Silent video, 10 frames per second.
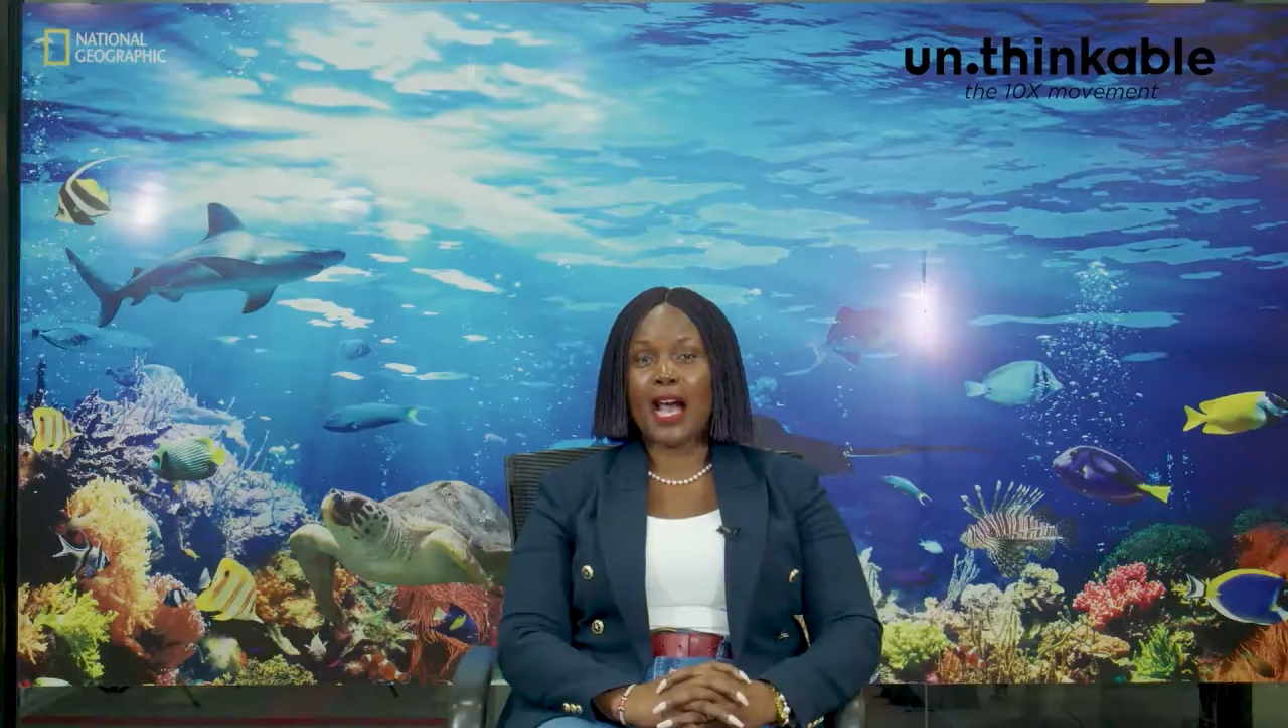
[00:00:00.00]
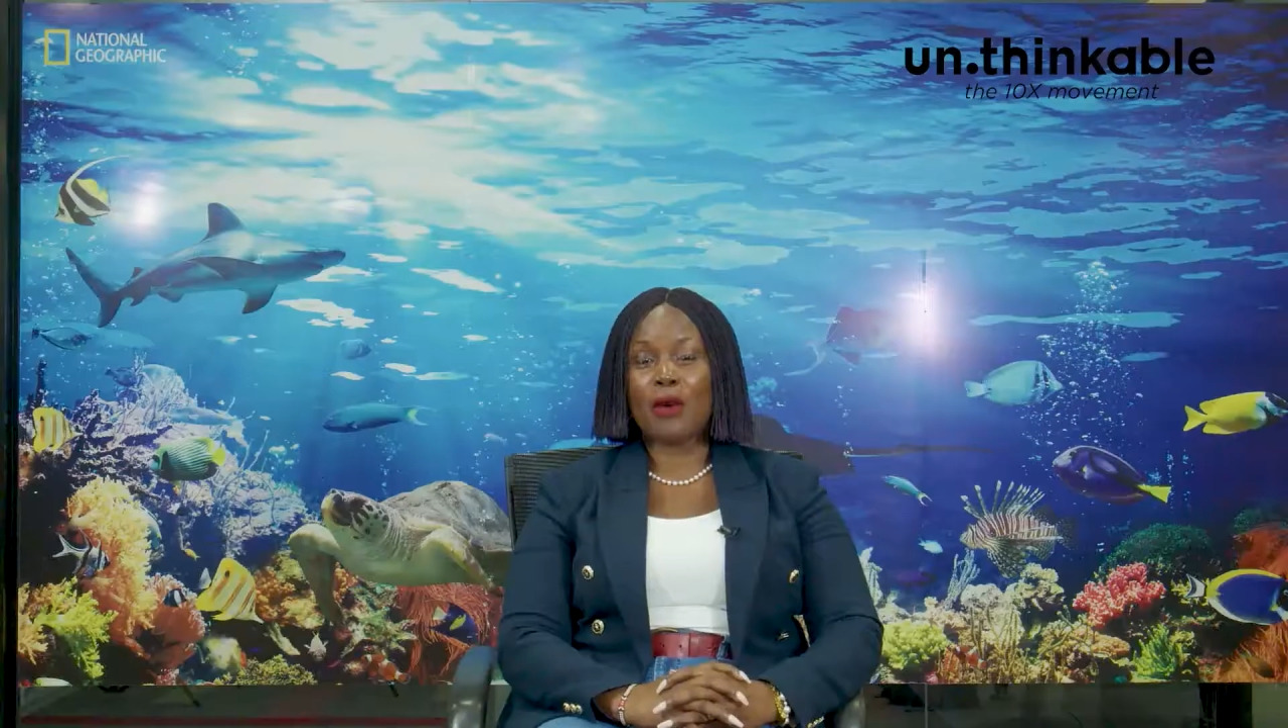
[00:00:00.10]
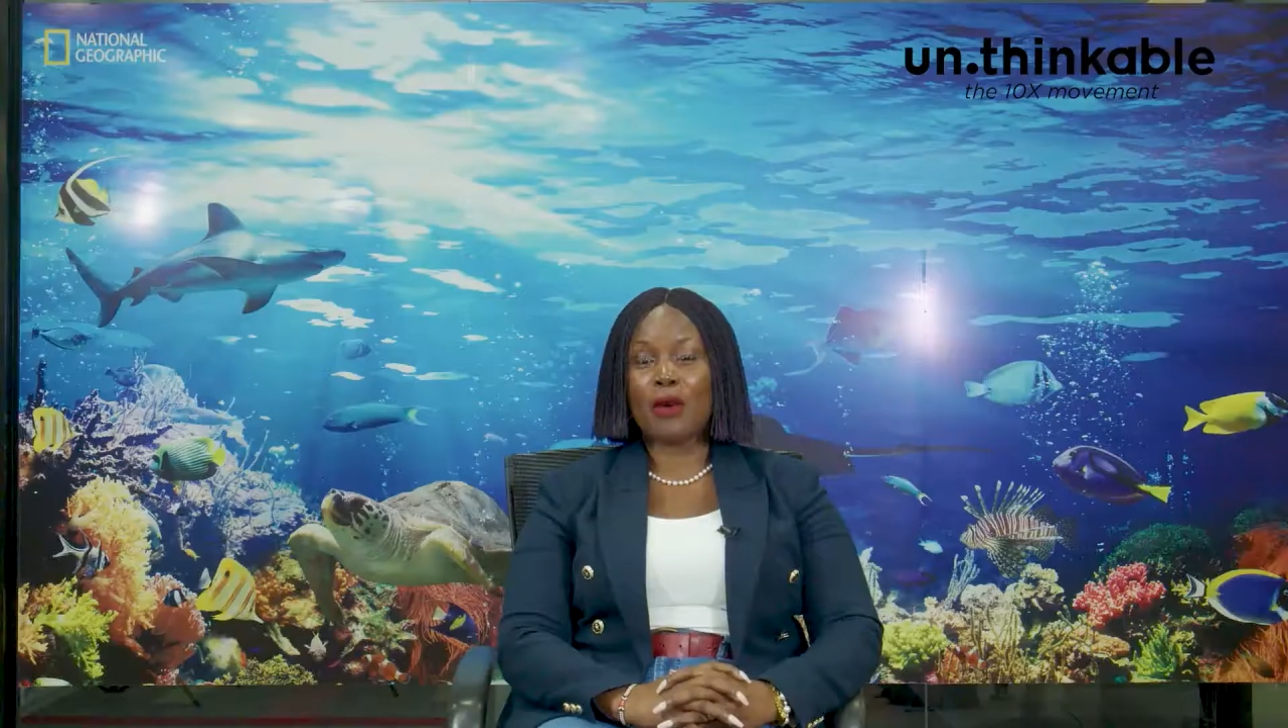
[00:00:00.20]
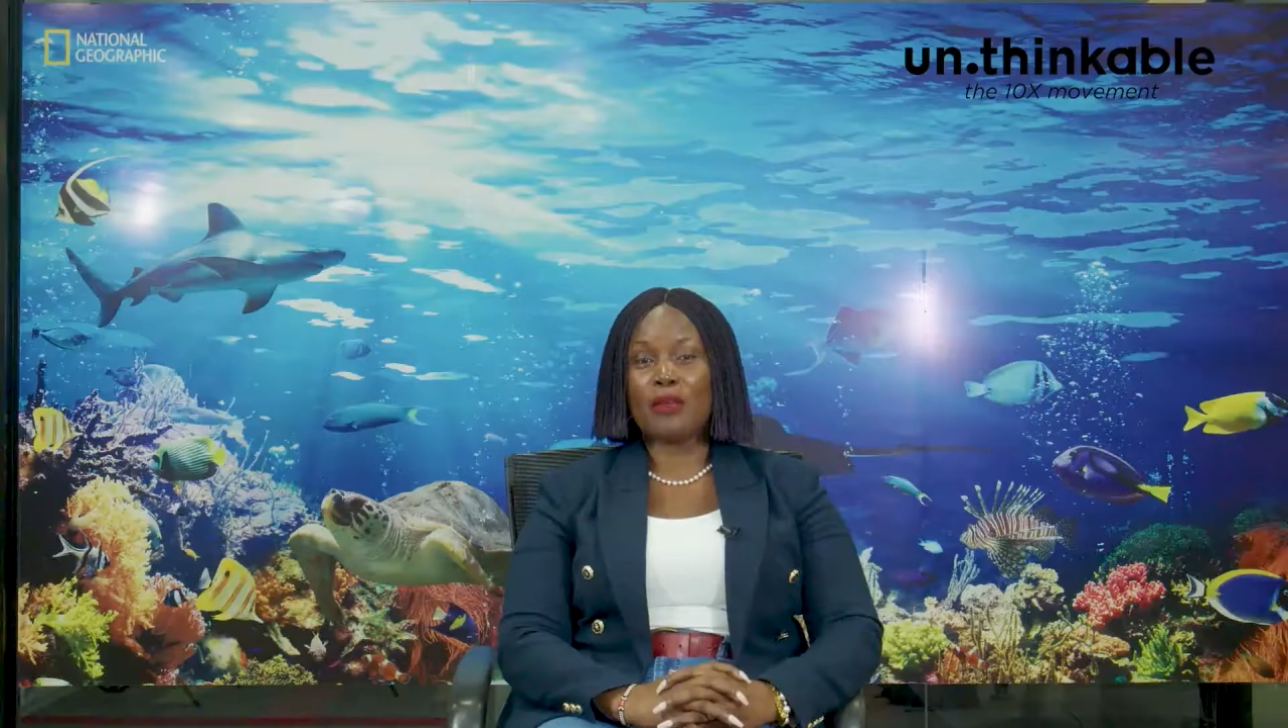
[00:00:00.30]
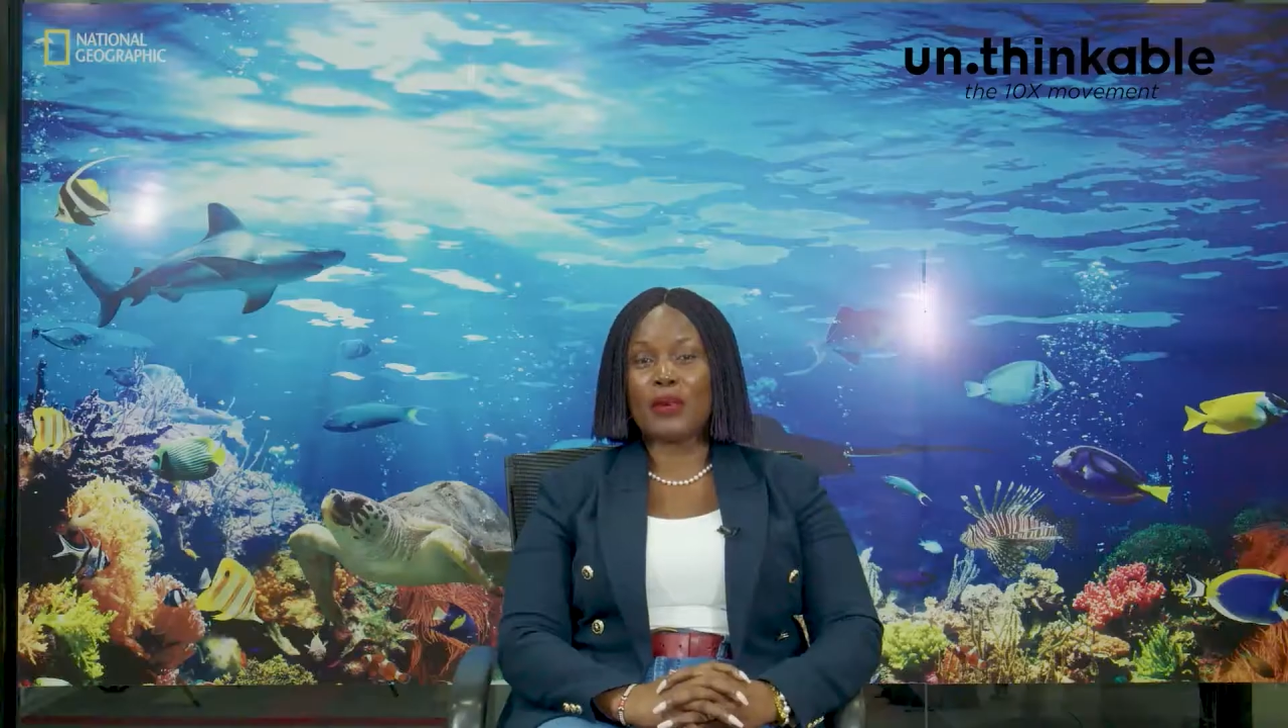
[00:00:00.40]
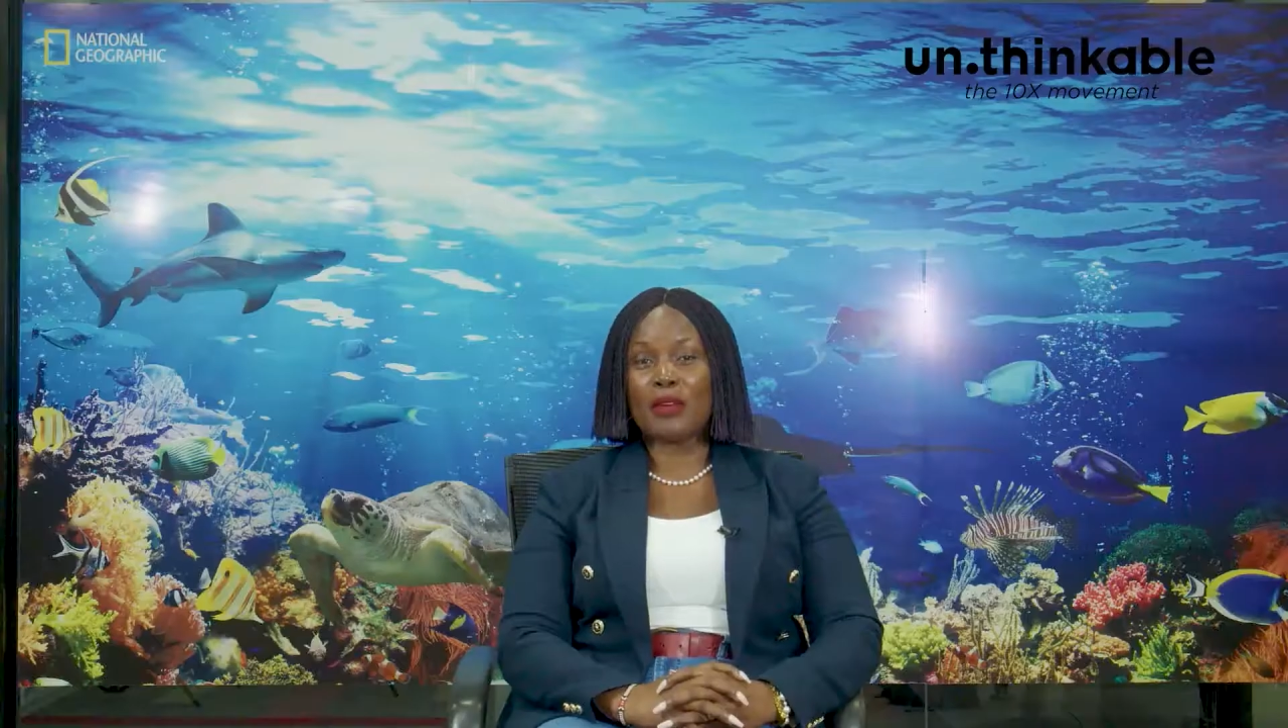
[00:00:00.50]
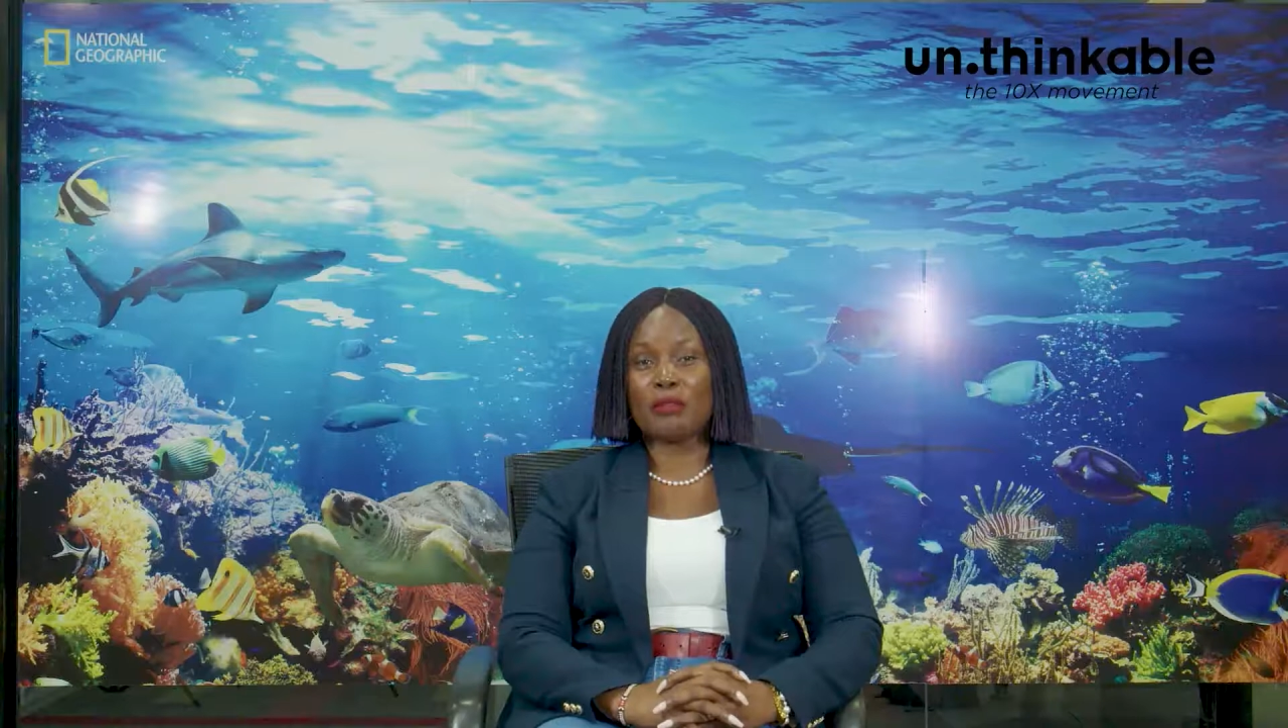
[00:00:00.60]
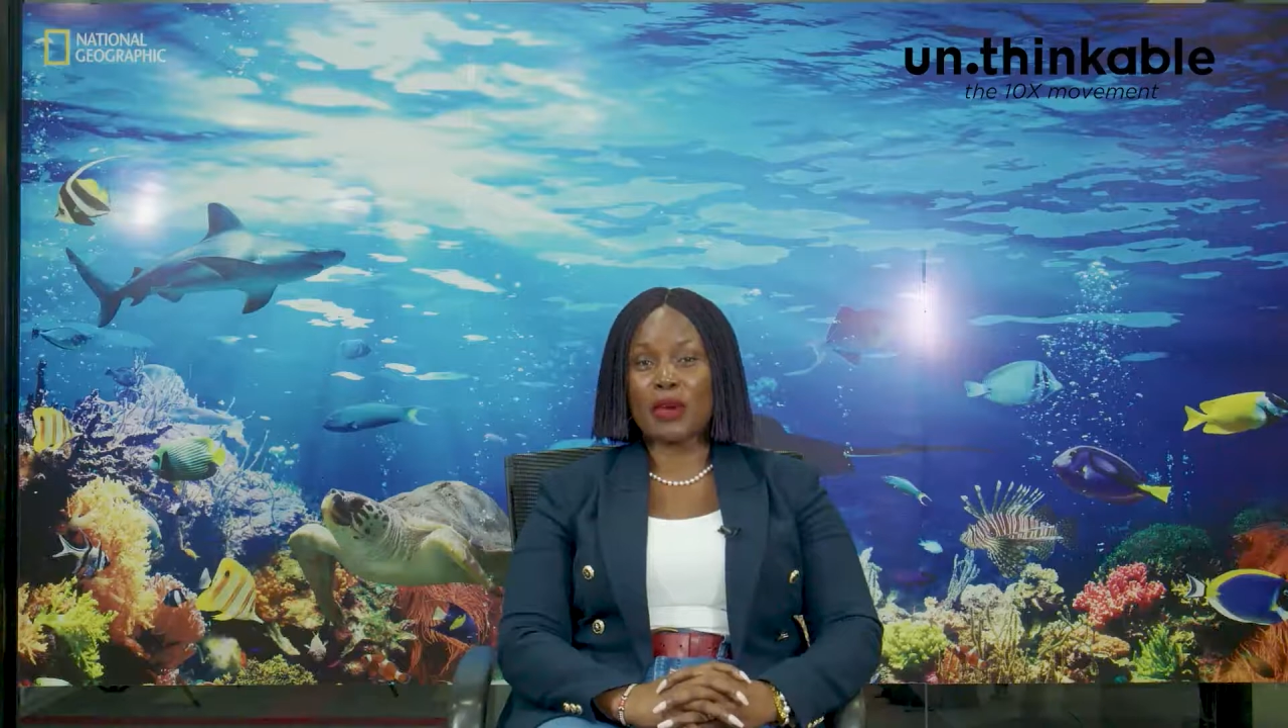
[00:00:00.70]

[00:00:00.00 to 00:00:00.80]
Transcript: our brand